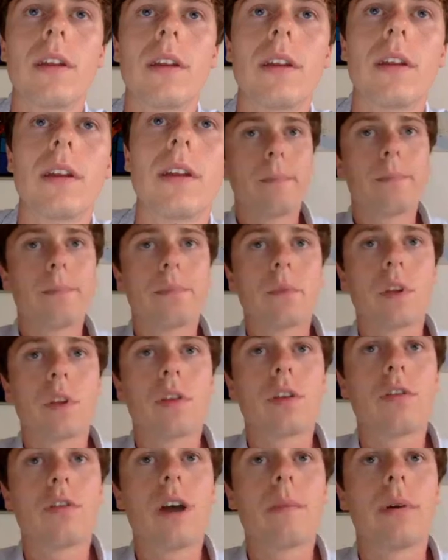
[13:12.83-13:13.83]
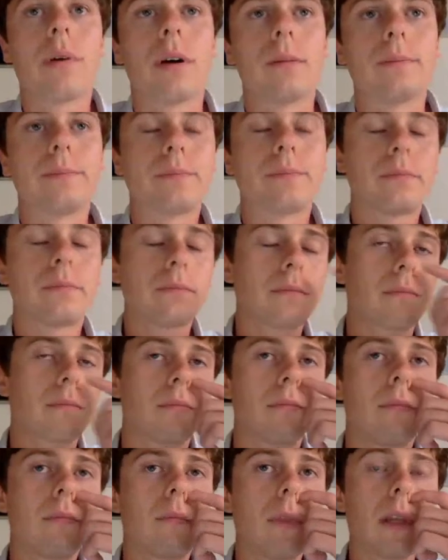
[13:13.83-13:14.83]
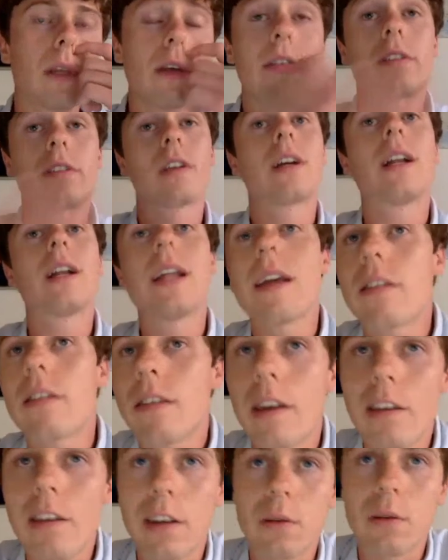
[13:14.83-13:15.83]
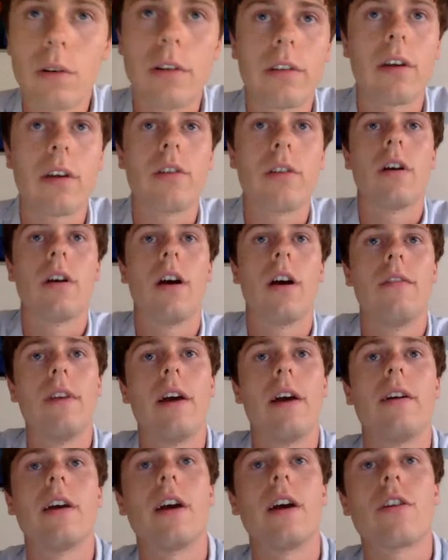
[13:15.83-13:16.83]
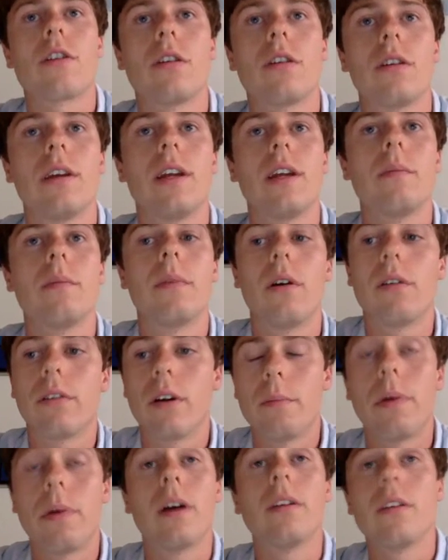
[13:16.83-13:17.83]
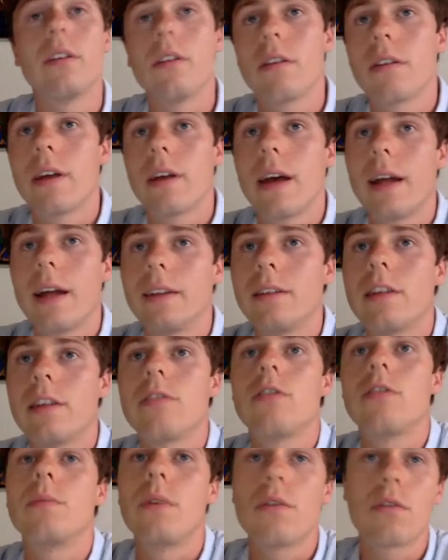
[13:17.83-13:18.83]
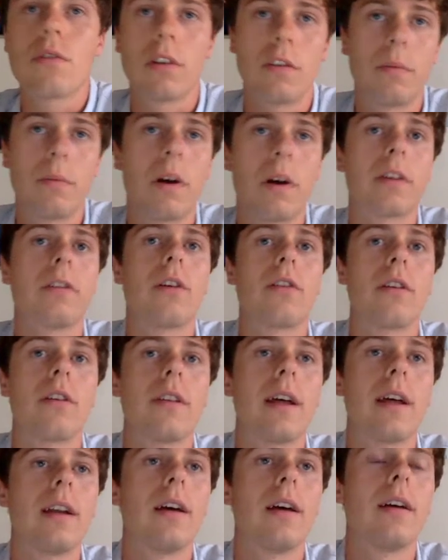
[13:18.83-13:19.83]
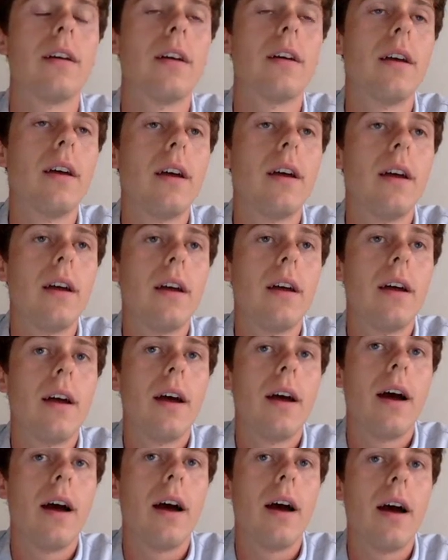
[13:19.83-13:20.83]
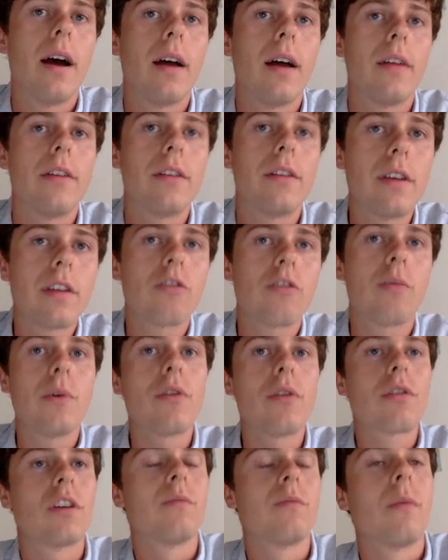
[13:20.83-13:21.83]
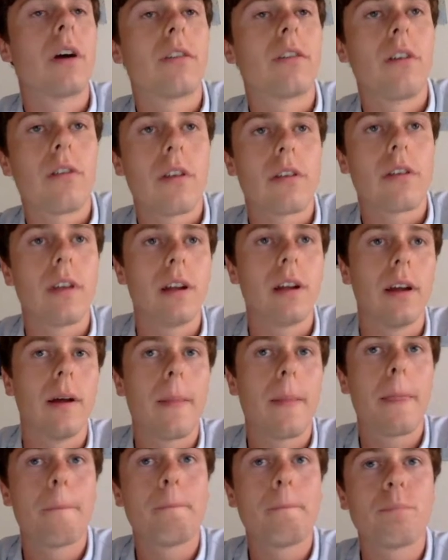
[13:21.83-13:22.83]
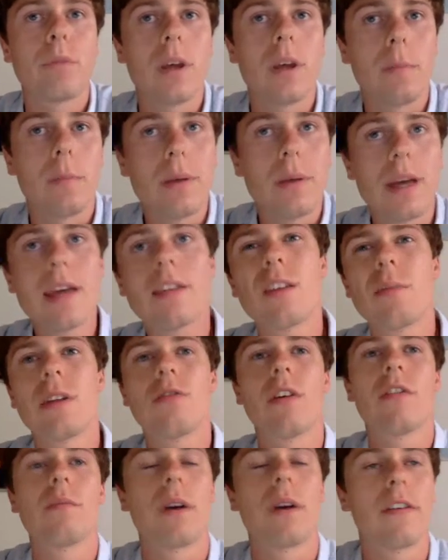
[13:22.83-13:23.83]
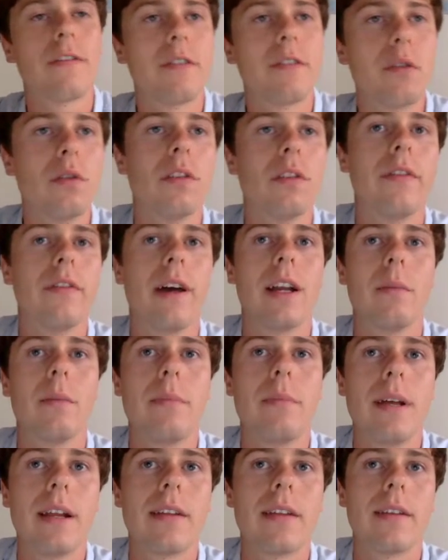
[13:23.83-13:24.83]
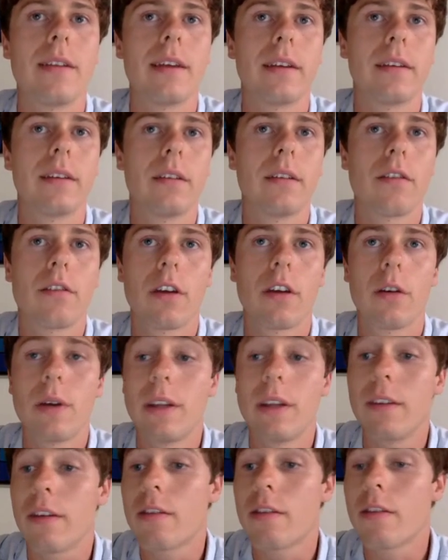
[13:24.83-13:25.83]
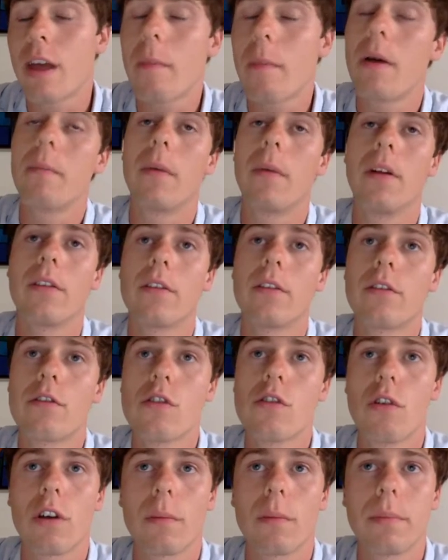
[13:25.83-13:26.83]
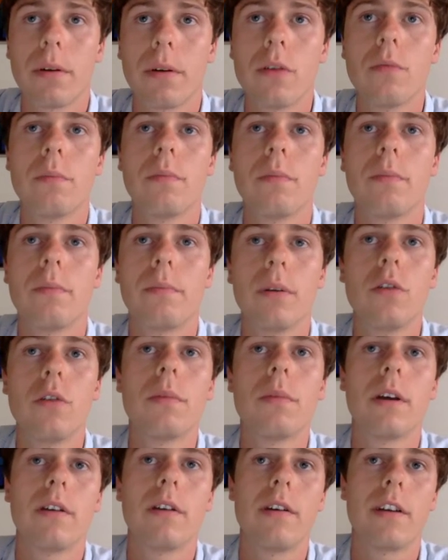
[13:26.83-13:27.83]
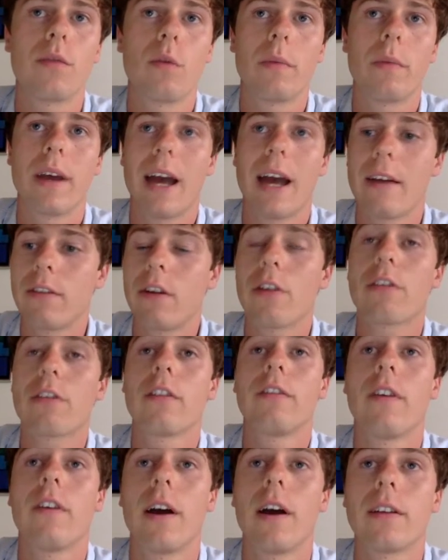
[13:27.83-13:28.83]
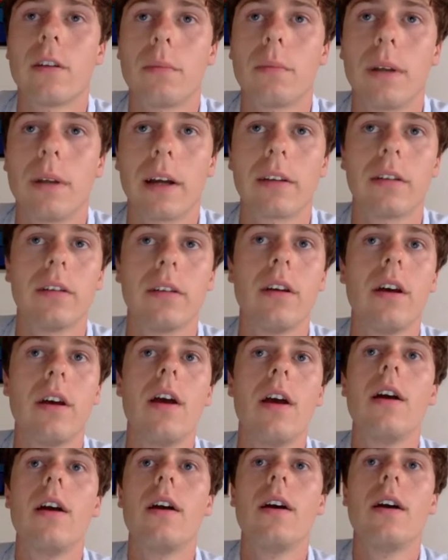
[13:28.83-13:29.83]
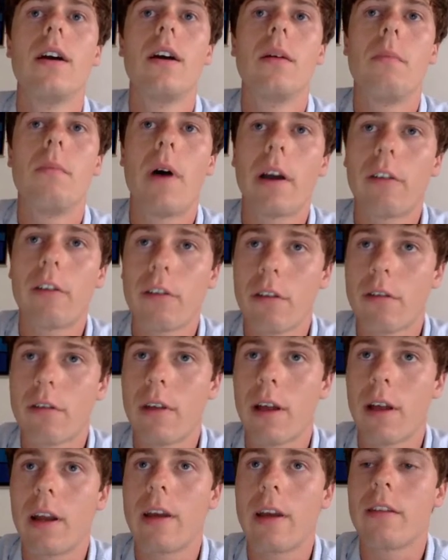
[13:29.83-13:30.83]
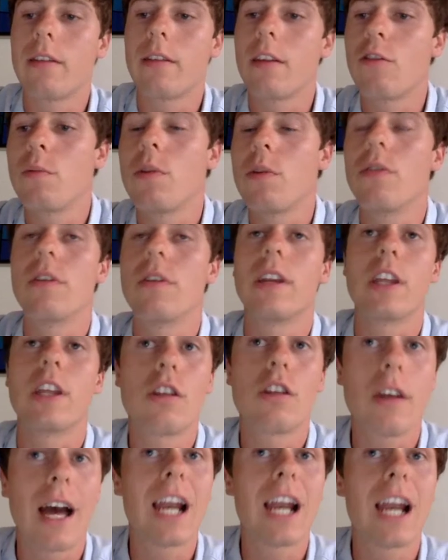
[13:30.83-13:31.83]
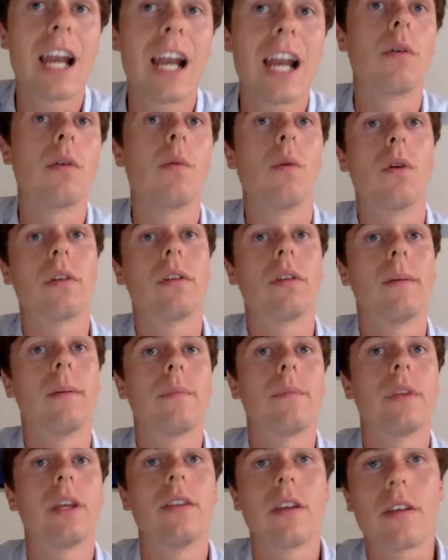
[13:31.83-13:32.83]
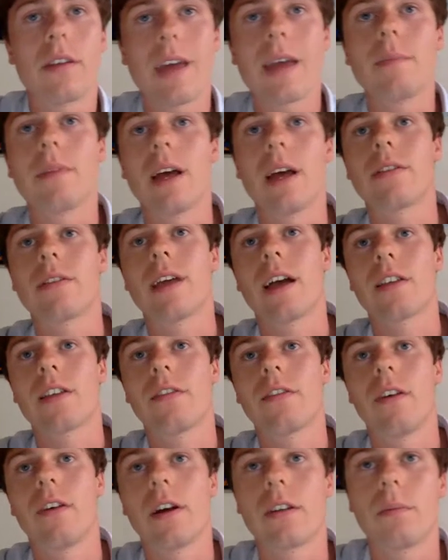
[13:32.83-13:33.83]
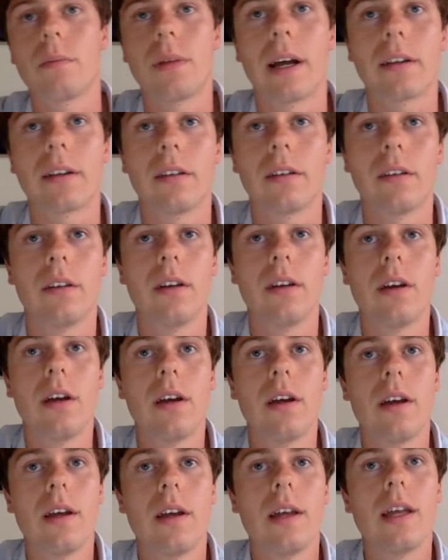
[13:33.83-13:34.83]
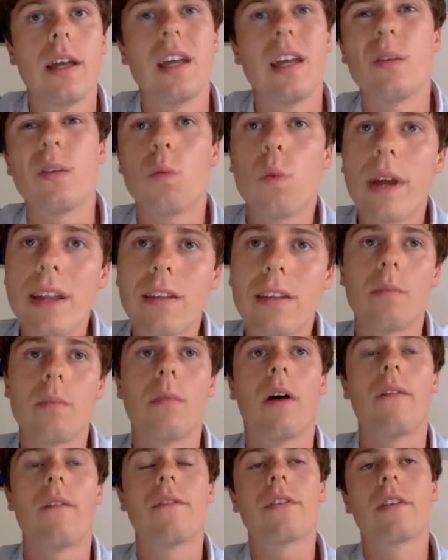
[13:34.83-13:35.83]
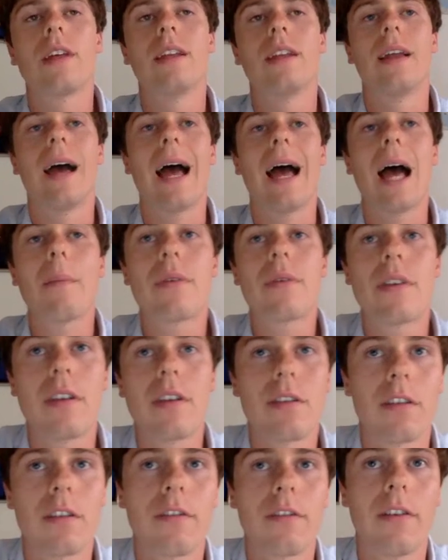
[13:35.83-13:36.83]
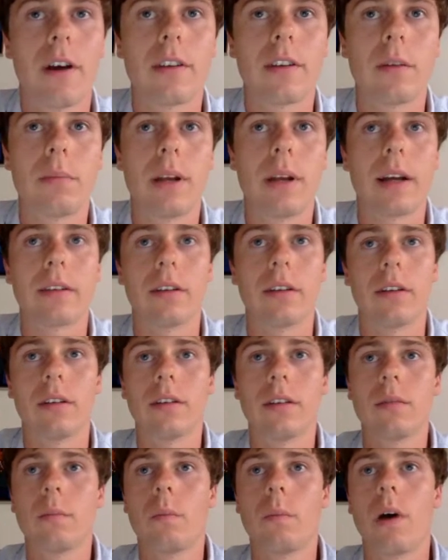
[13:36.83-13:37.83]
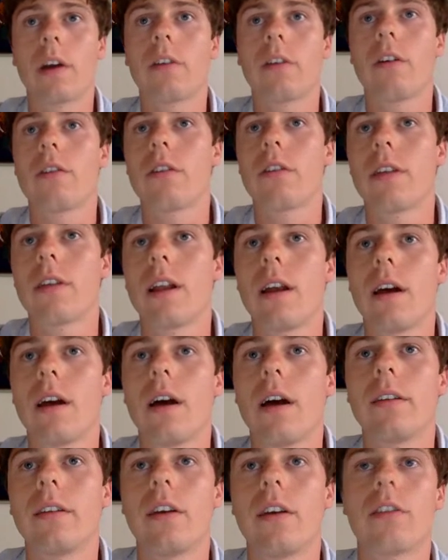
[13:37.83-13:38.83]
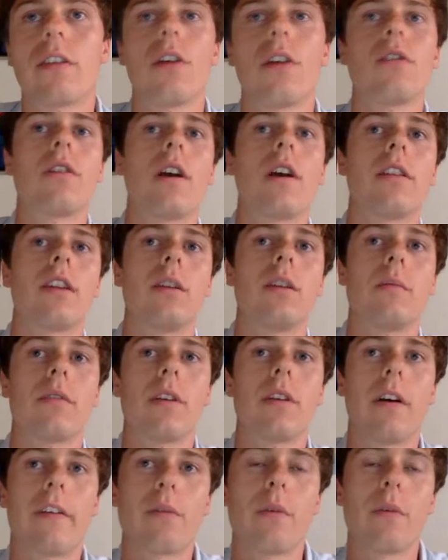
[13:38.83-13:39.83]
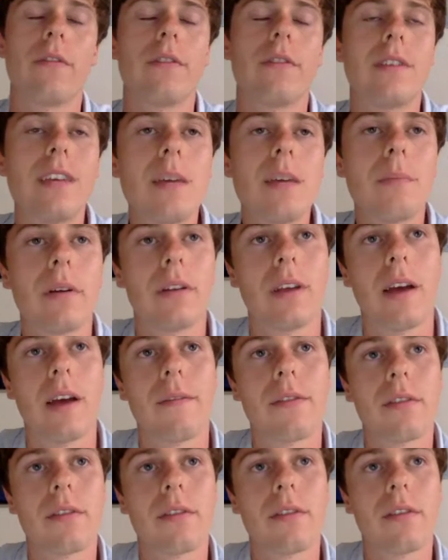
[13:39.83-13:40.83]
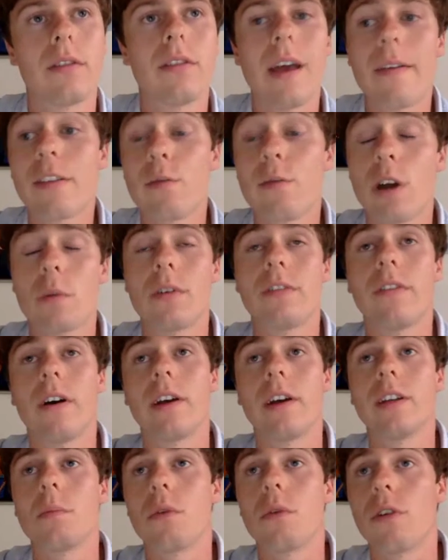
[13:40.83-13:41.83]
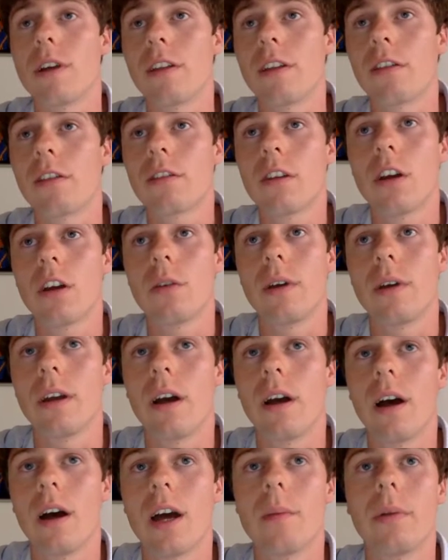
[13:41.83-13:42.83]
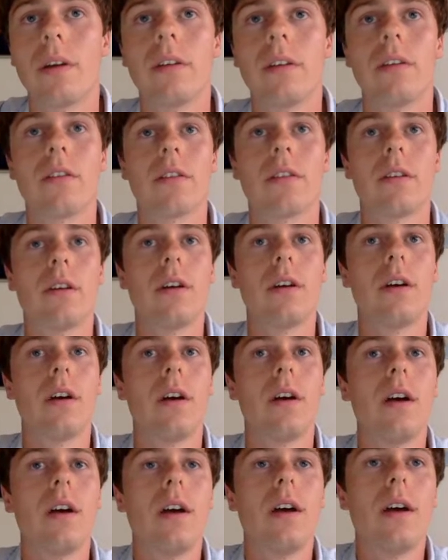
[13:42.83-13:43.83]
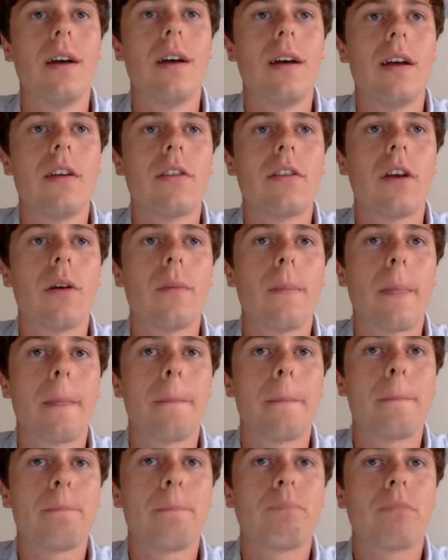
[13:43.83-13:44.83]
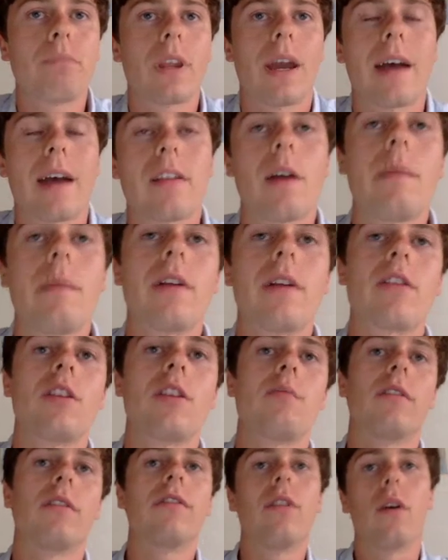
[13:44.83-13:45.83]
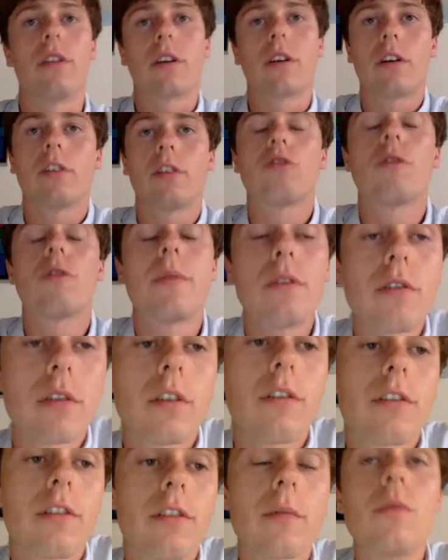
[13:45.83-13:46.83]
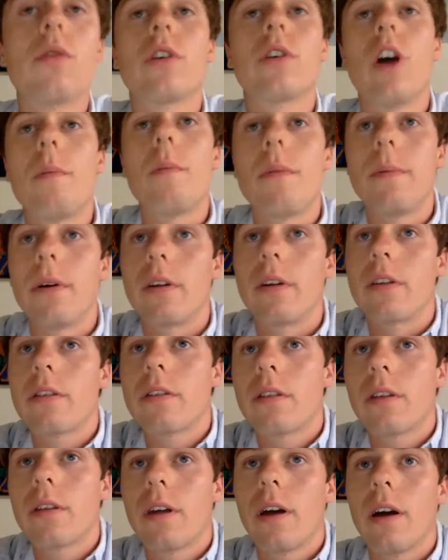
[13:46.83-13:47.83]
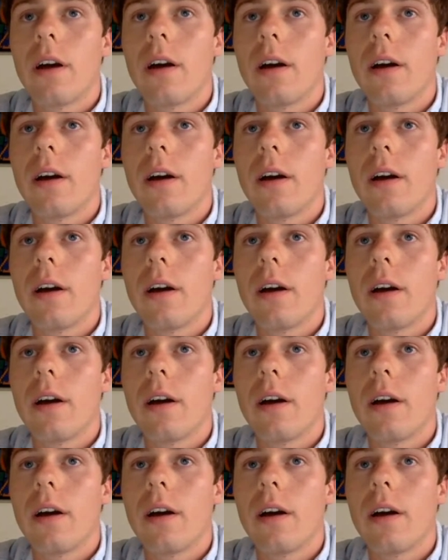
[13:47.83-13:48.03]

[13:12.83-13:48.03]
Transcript: So to wrap up, there's a clear seasonal variation in both abundance and distribution of Microsetella. The distribution of Microsetella appears to be driven by food availability. So in the summer months, during bloom periods when we have lots of phytoplankton, Microsetella is distributed in shallow water in the same depths as phytoplankton. In the winter months, in absence of phytoplankton, Microsetella are associating themselves with deeper depths where we find marine snow in high abundance. So, as I mentioned before, the contribution of small copepods